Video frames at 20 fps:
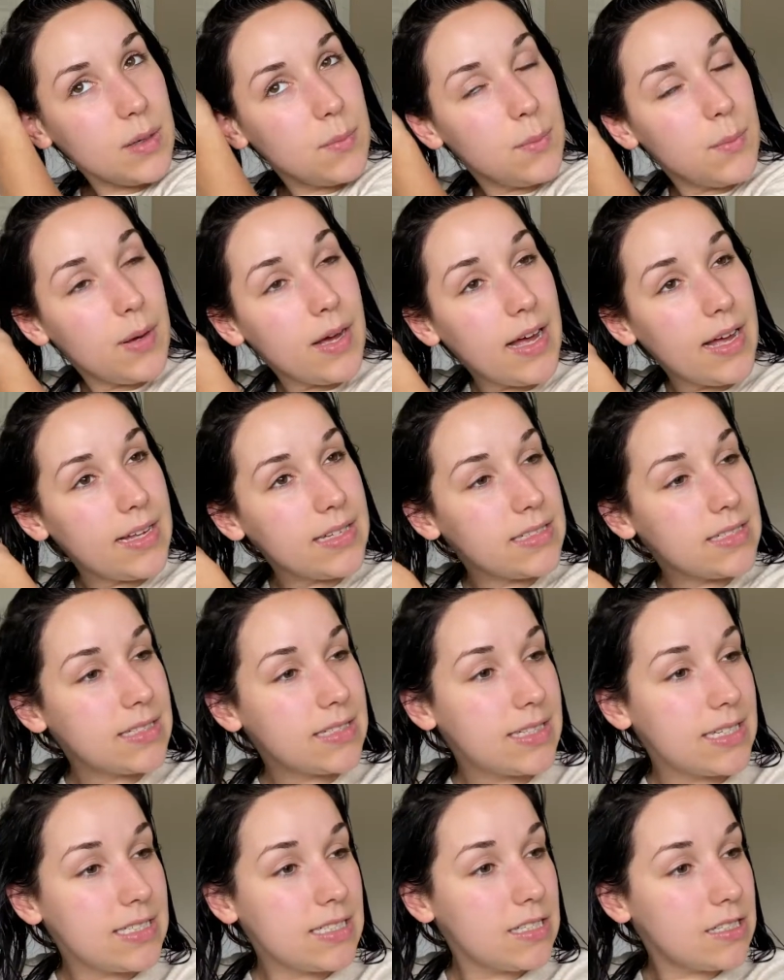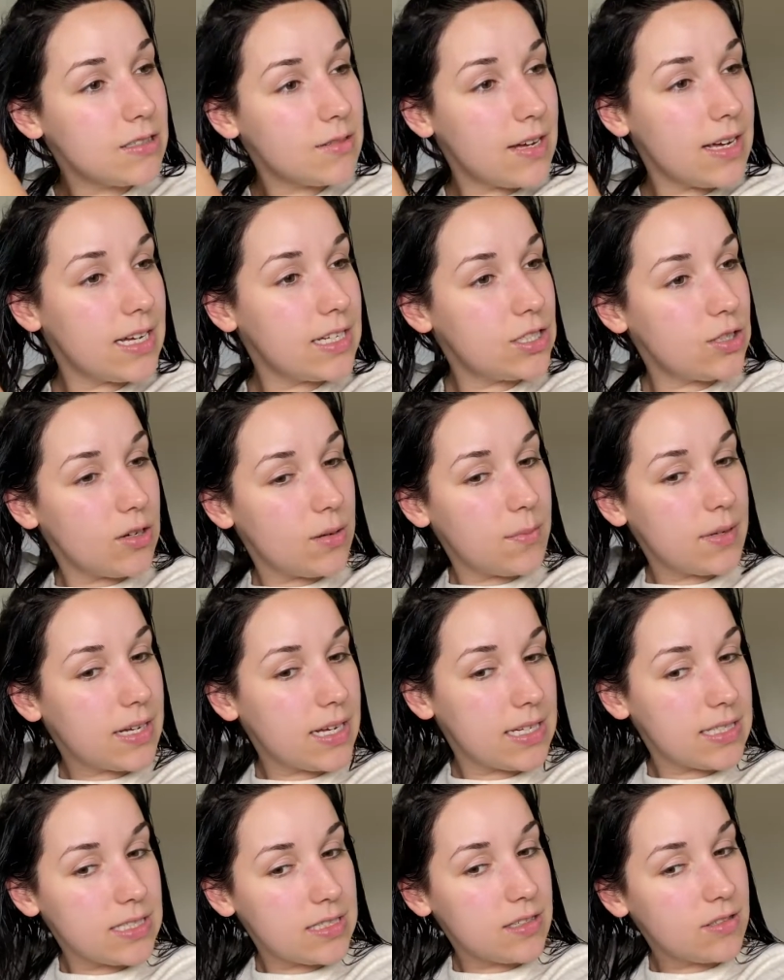But this is why I do it,
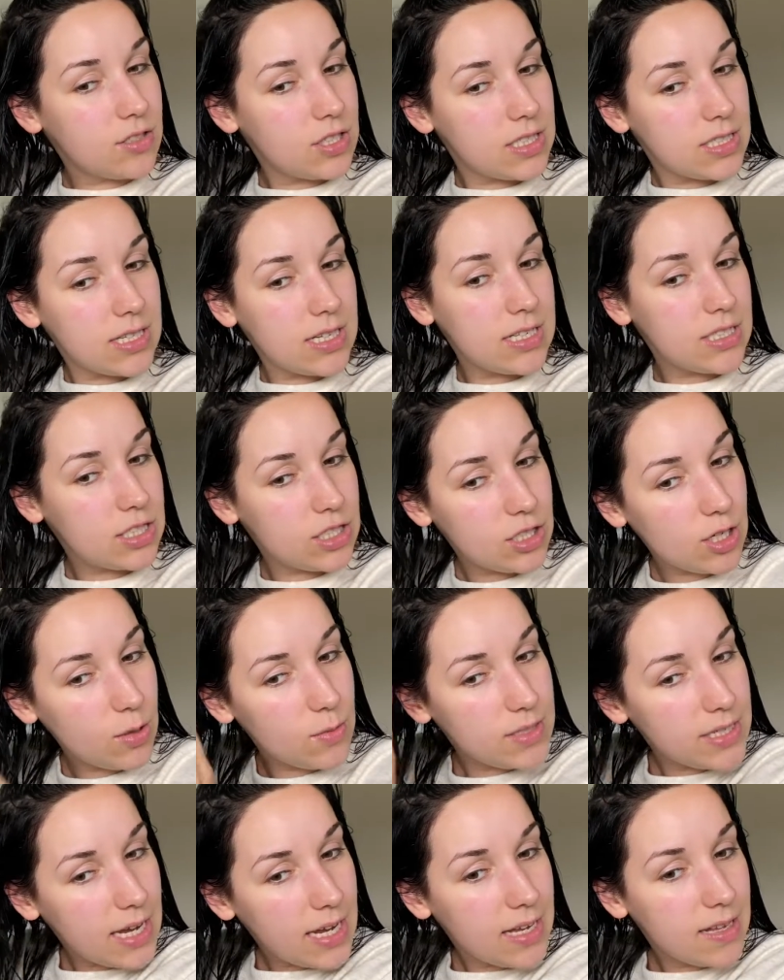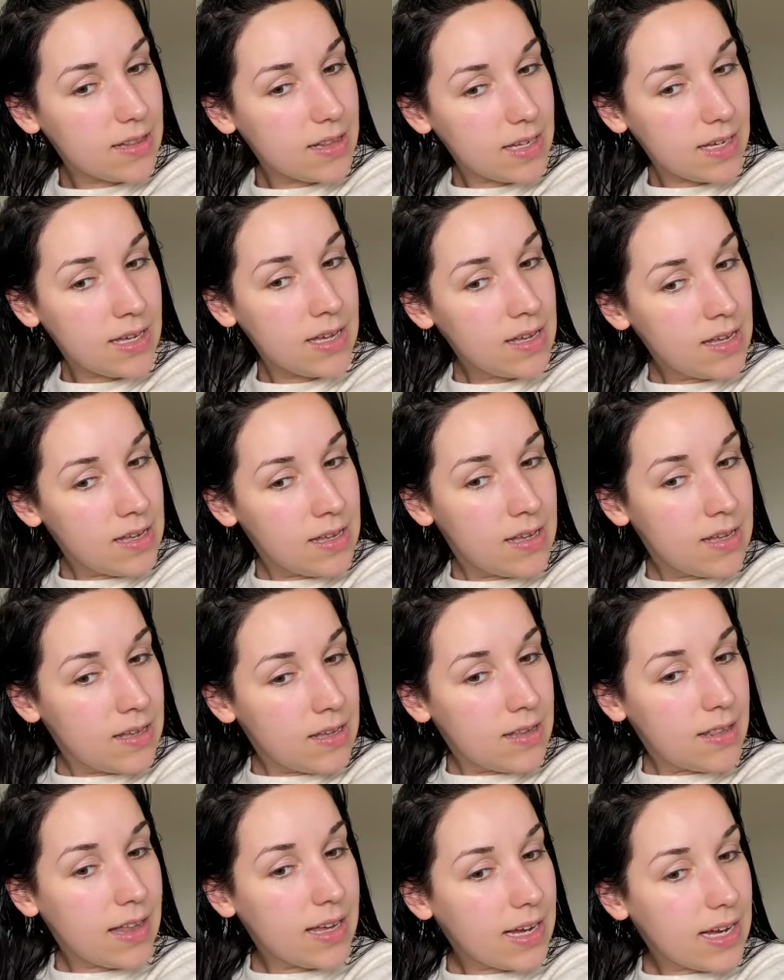because it'll just get so tangly,
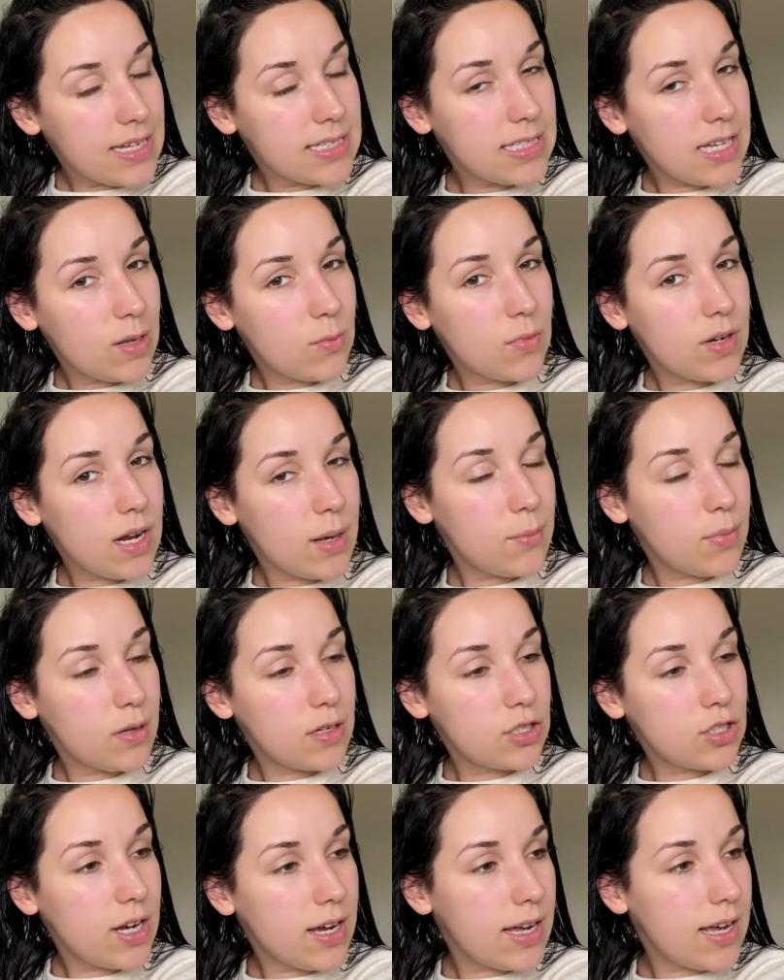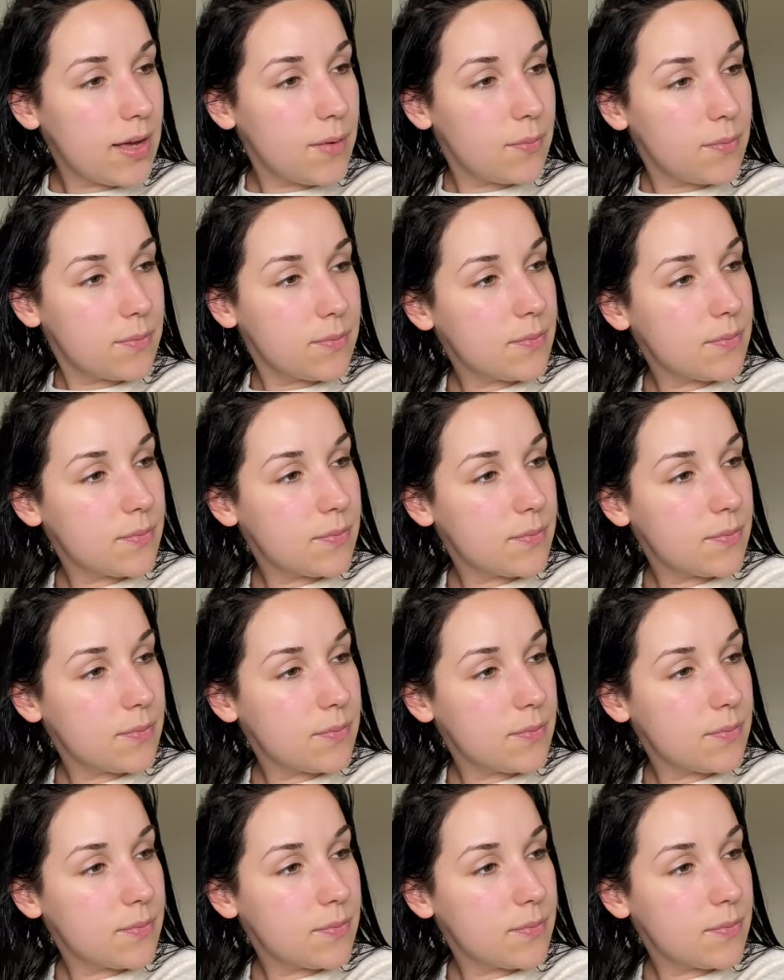like I said, when I blow dry it.